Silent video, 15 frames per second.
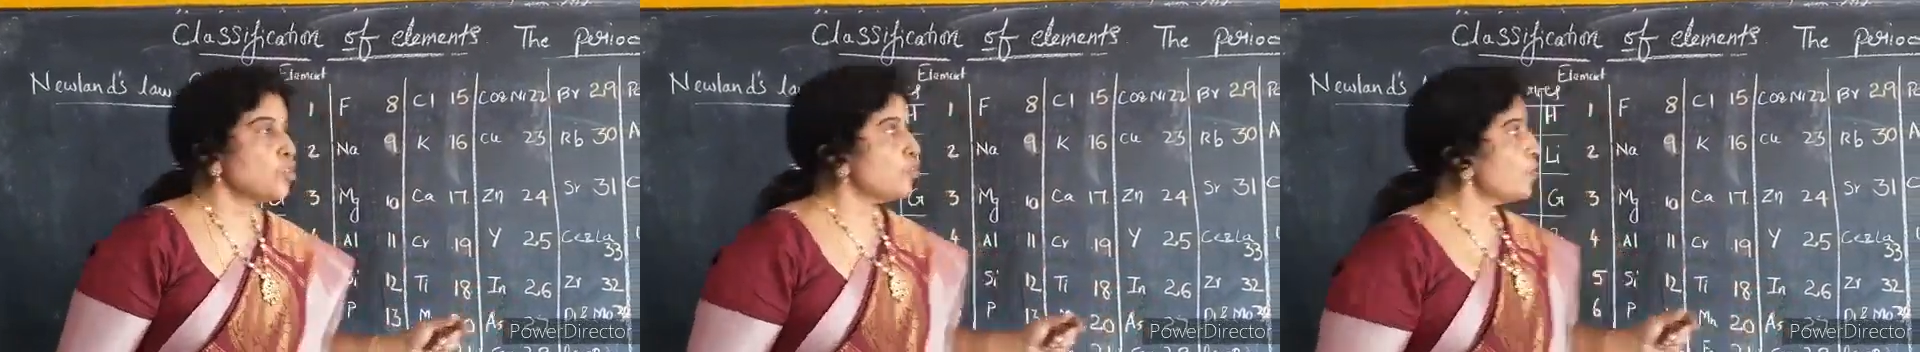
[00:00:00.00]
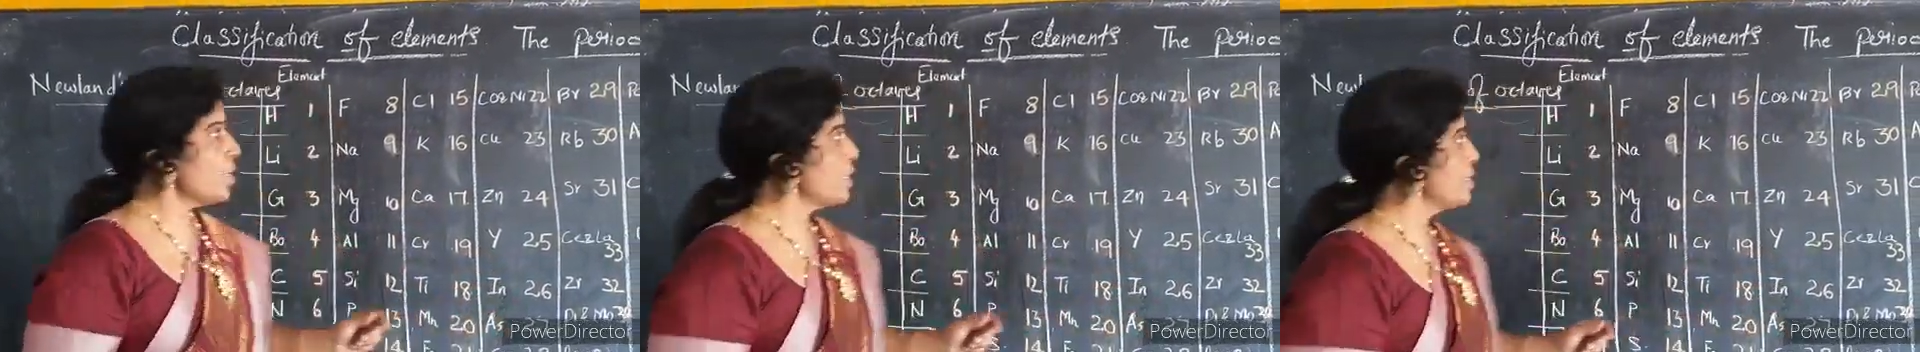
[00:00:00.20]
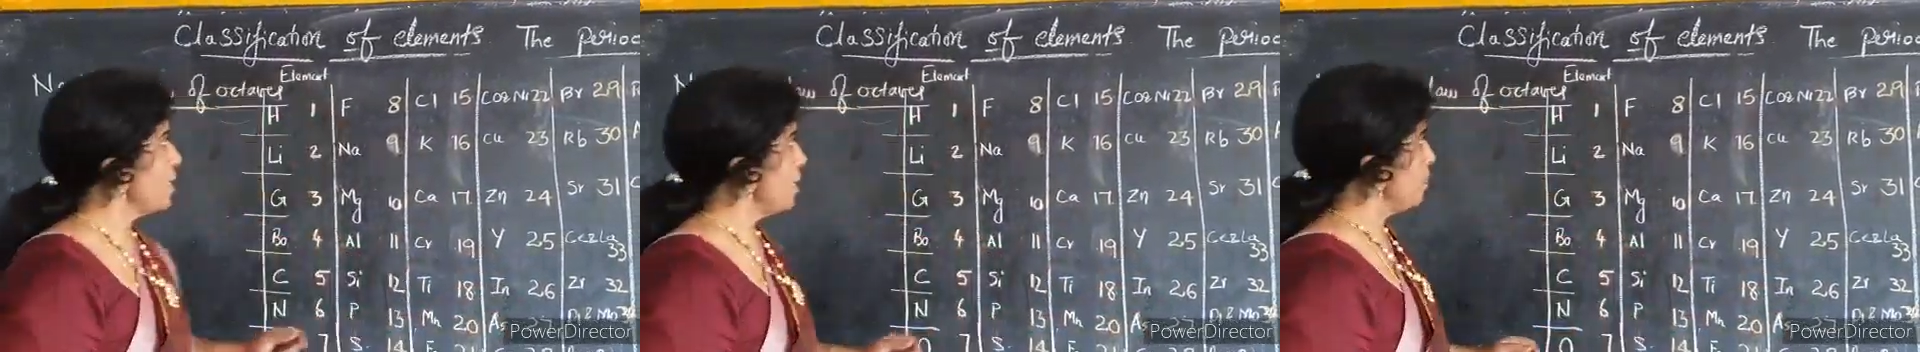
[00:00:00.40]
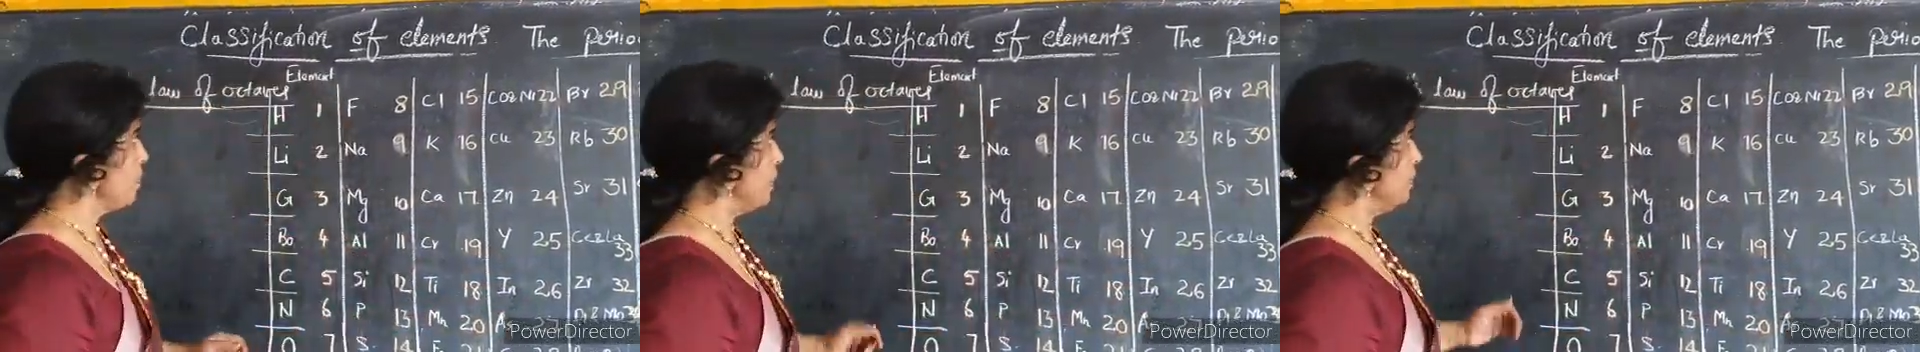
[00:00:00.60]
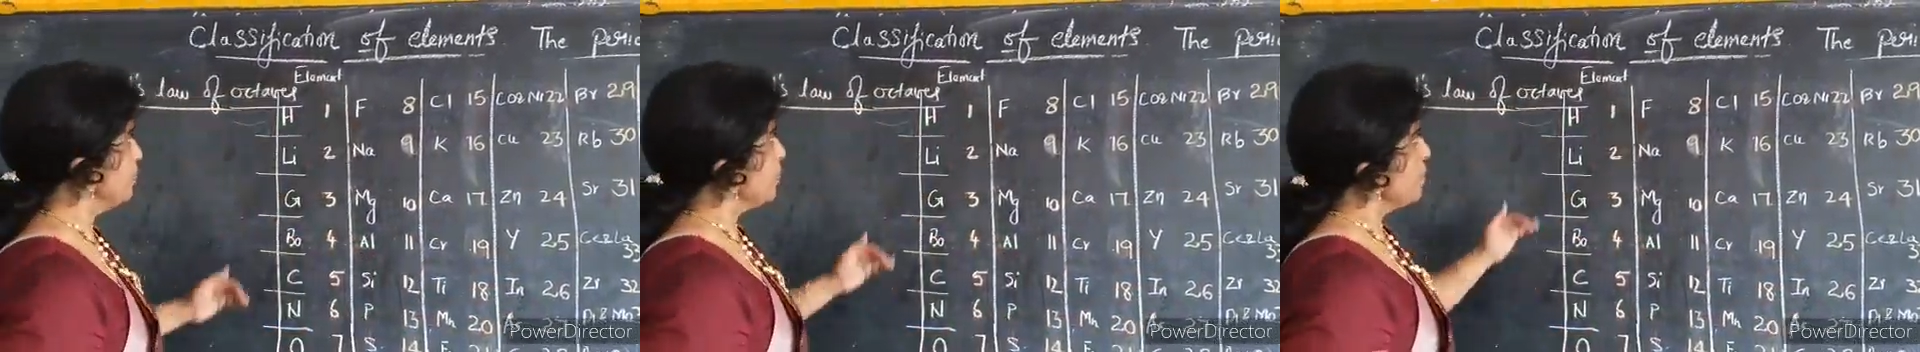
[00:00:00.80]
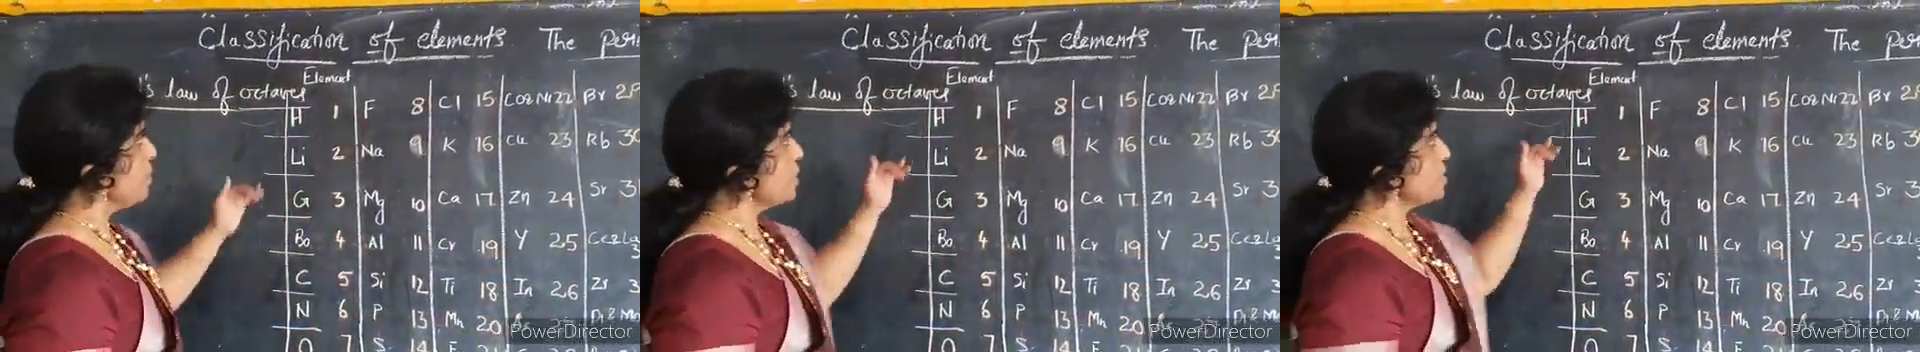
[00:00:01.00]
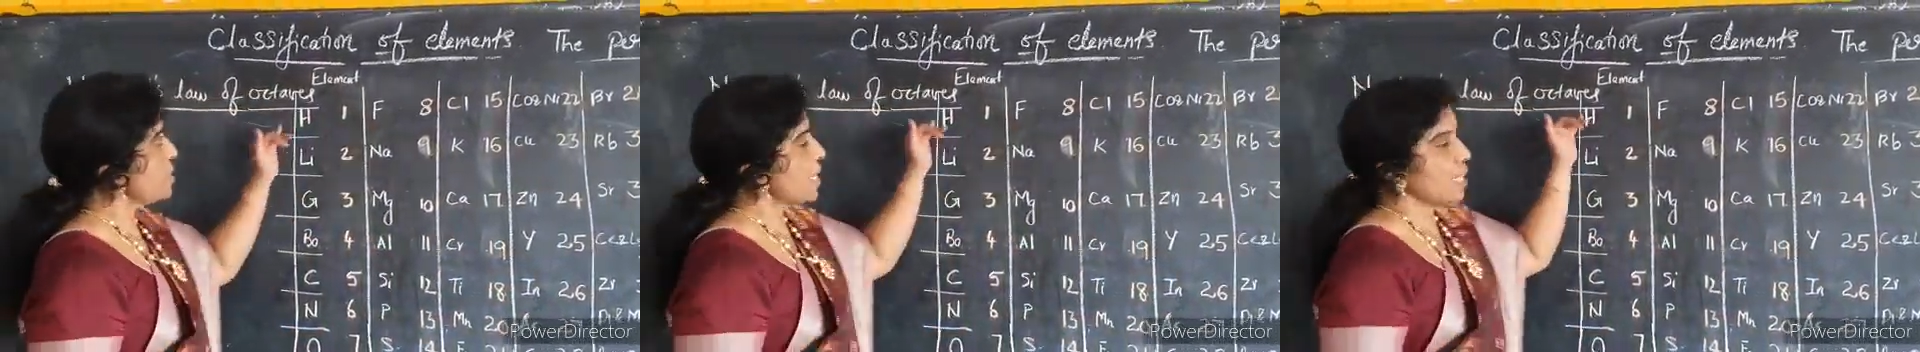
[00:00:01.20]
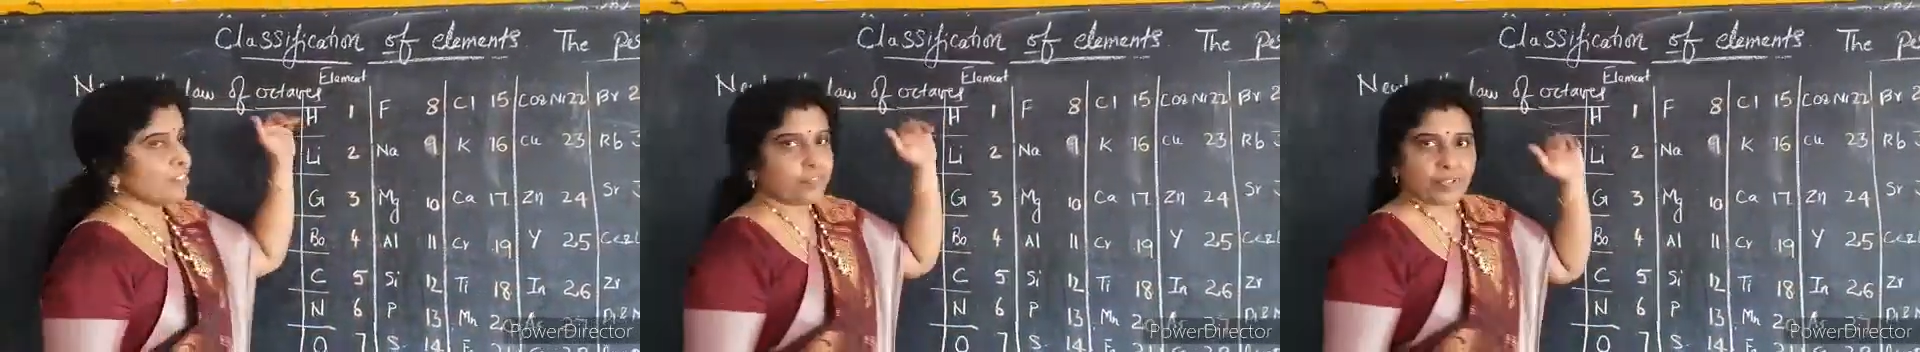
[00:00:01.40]
So for example, we will
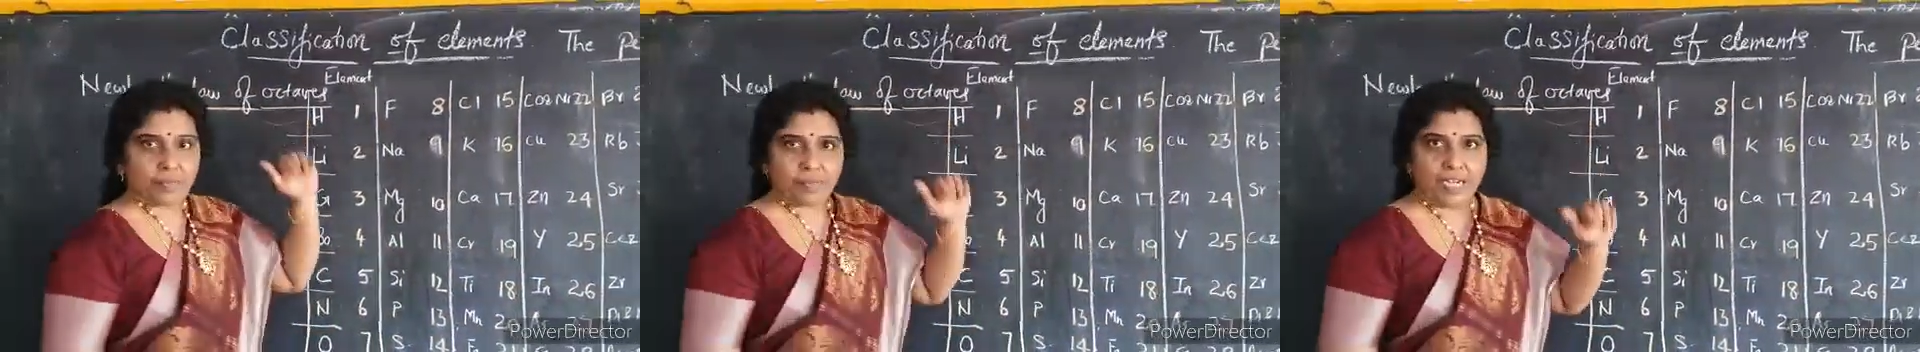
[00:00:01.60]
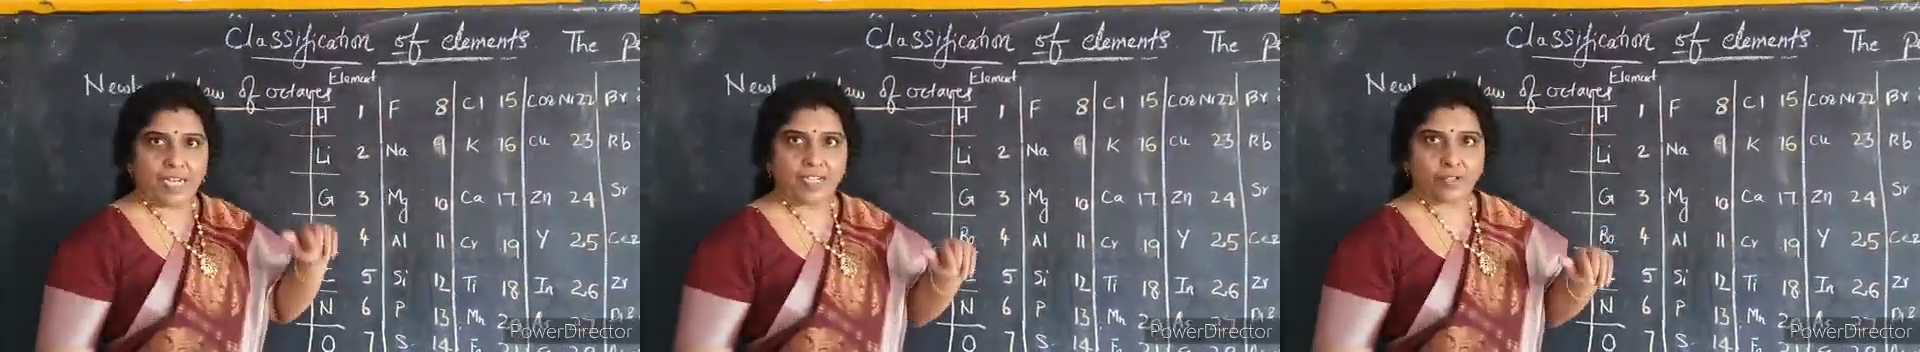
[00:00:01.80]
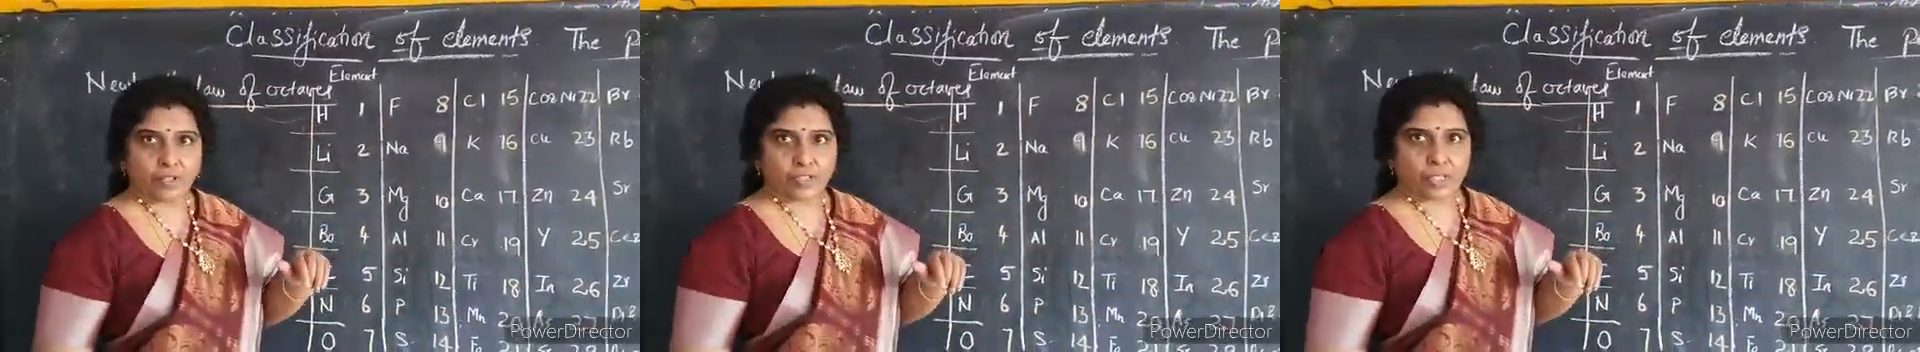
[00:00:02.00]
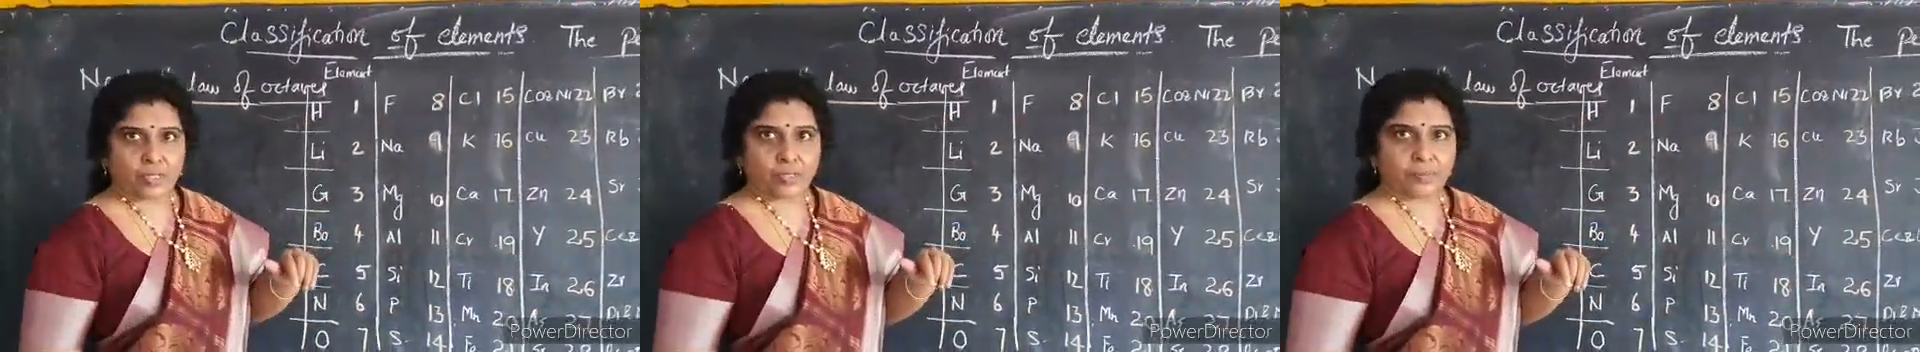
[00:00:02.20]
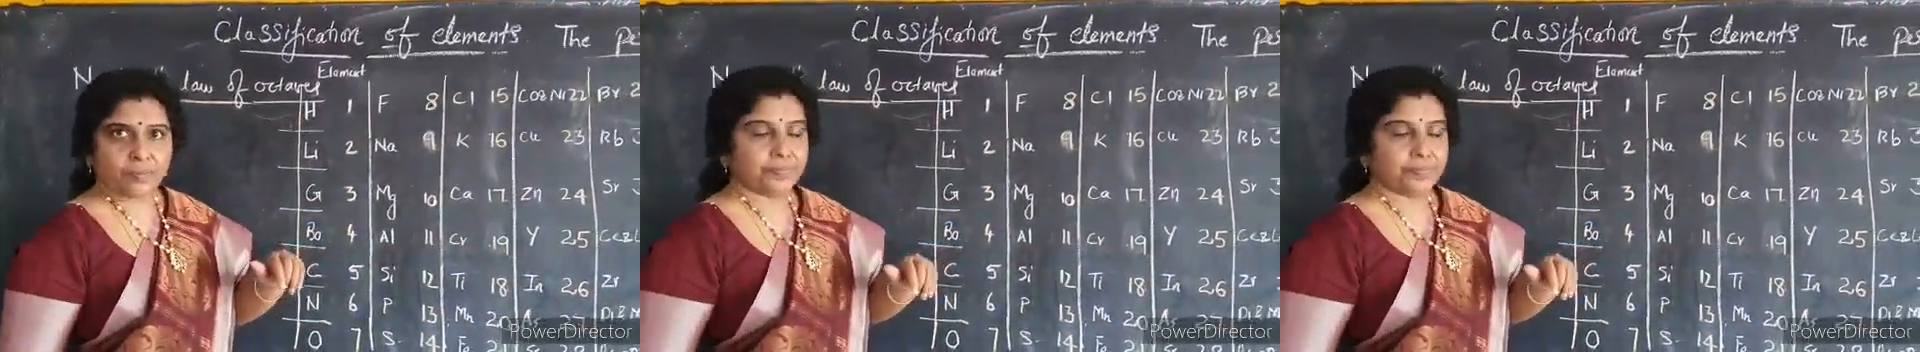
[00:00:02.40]
start from hydrogen.